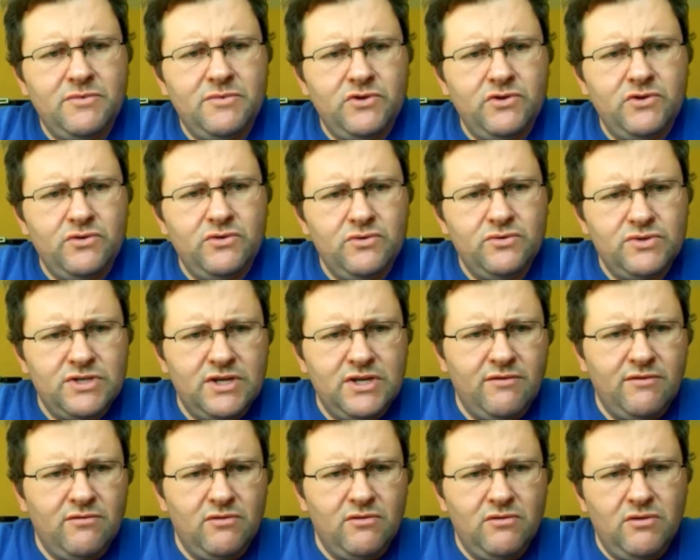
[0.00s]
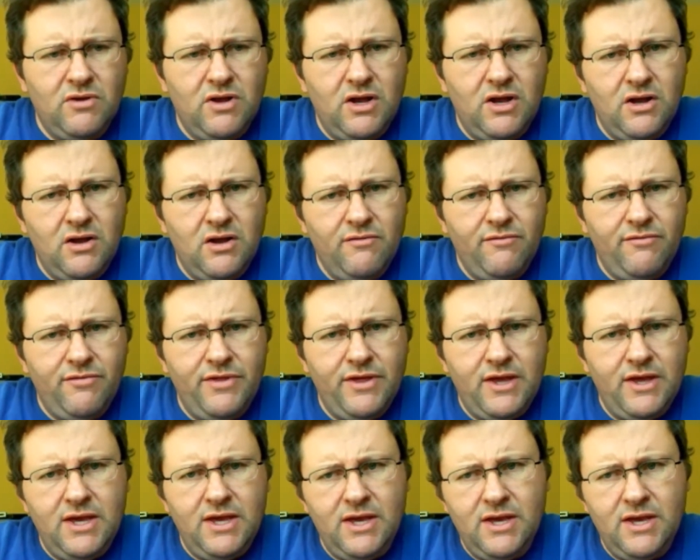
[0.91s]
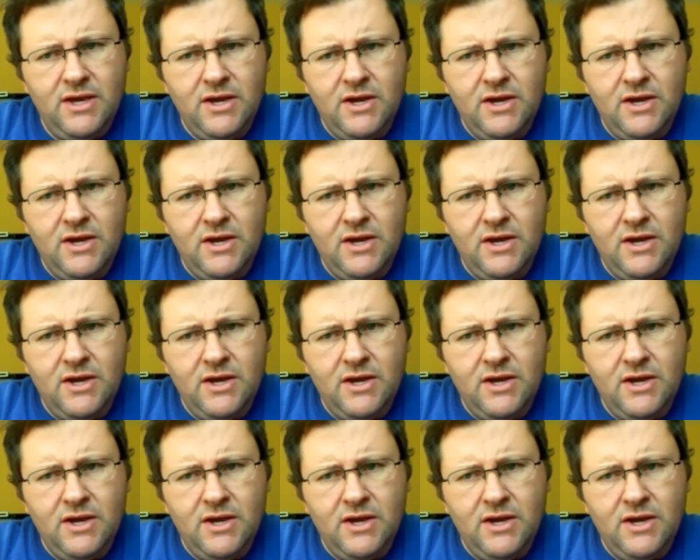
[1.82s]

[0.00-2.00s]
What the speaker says: to several of the